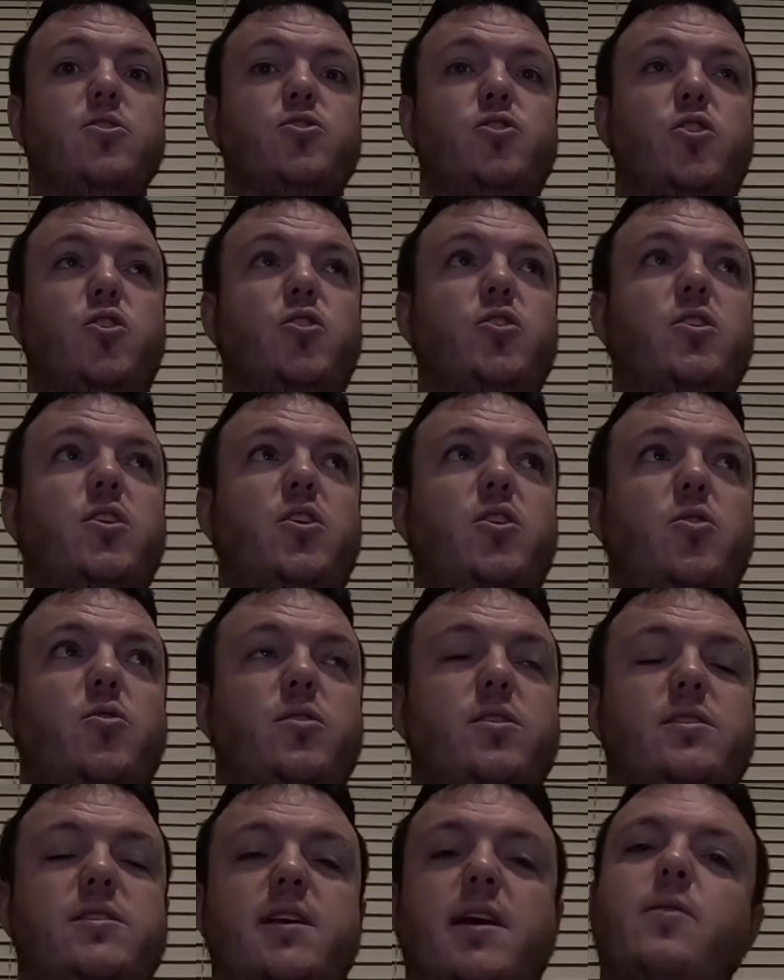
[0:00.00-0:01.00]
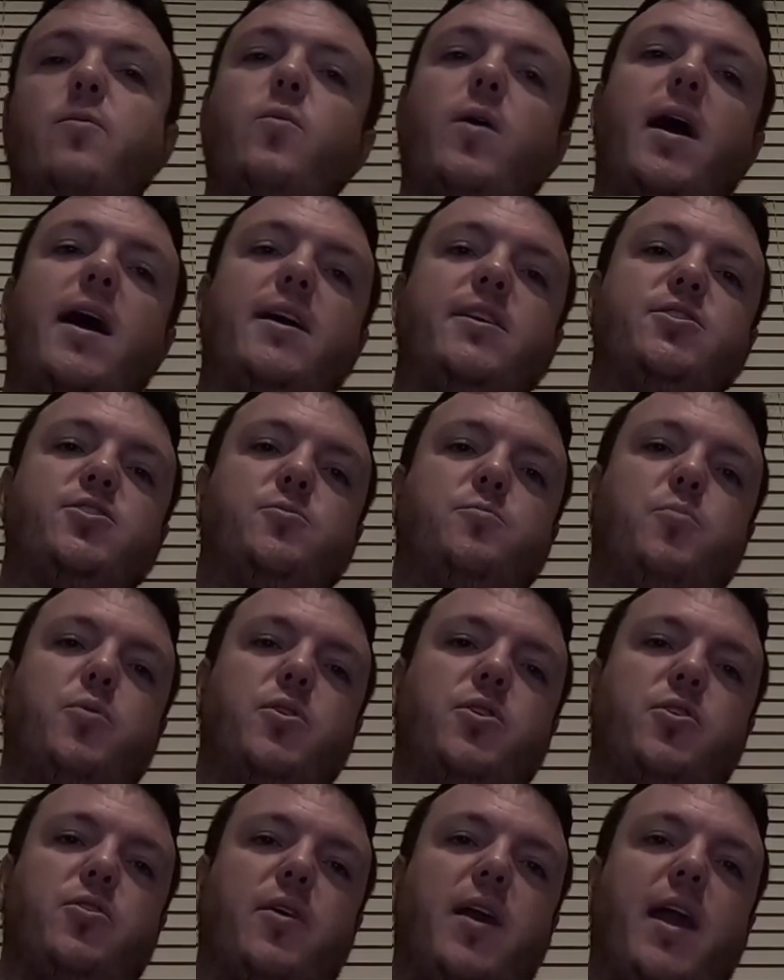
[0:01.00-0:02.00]
So you're going to notice that as you
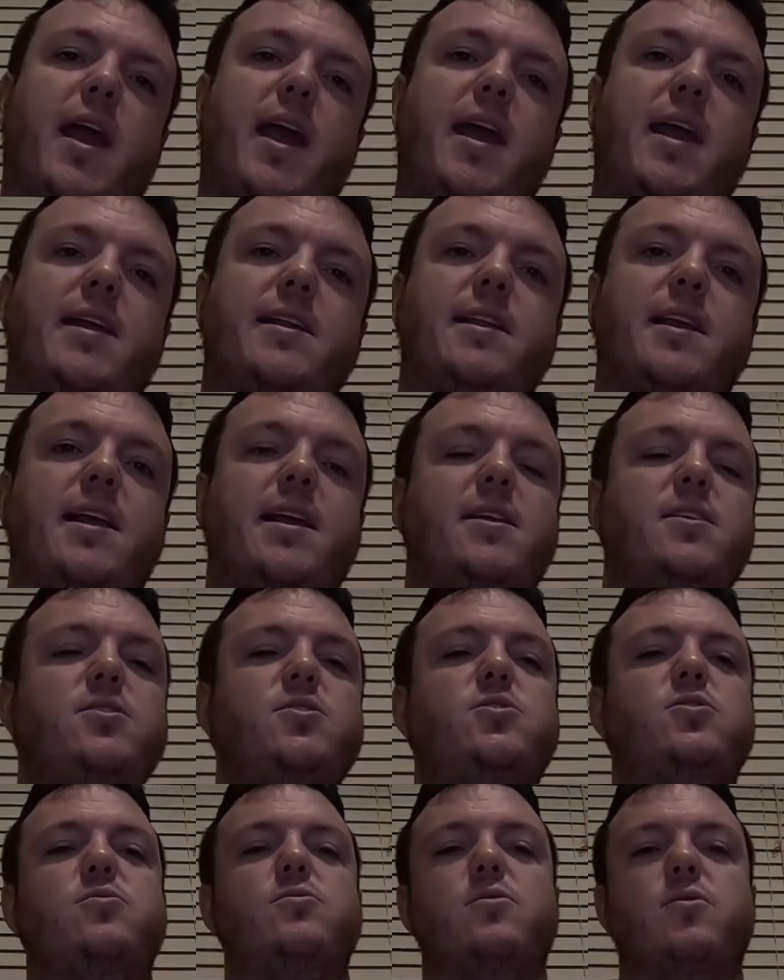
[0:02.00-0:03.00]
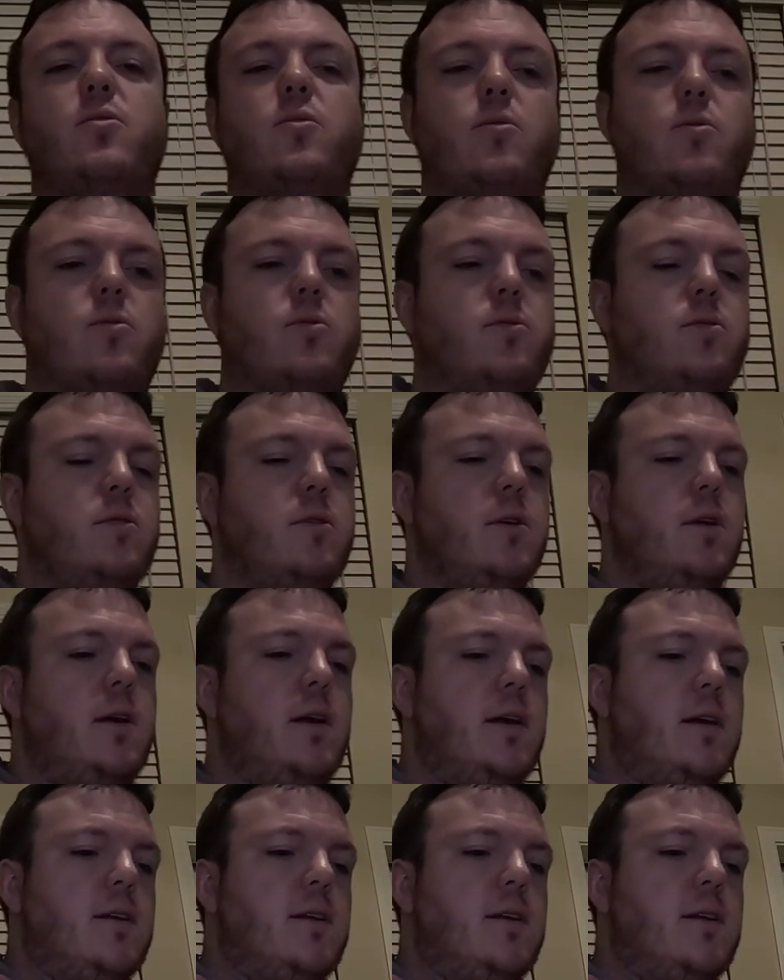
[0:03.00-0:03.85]
put your hand into the hole,